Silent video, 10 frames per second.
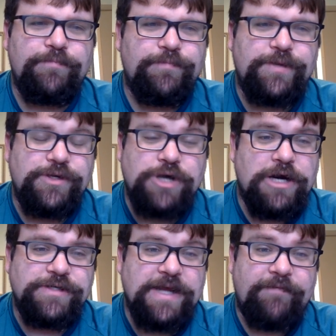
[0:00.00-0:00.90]
the
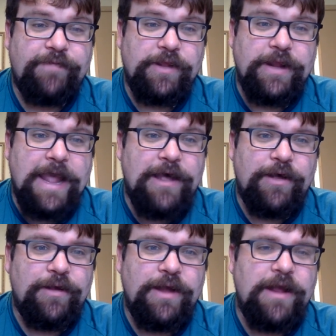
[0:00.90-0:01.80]
jars not filling
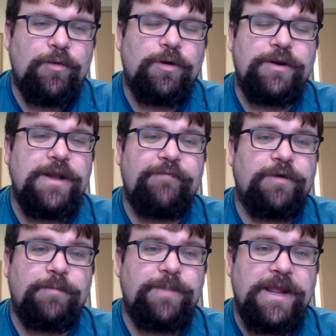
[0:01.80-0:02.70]
out uh, or
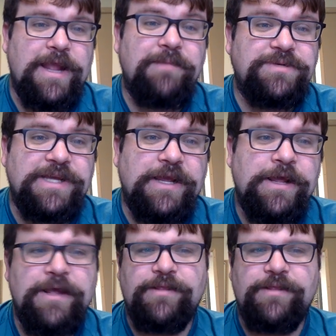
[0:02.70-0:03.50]
never being empty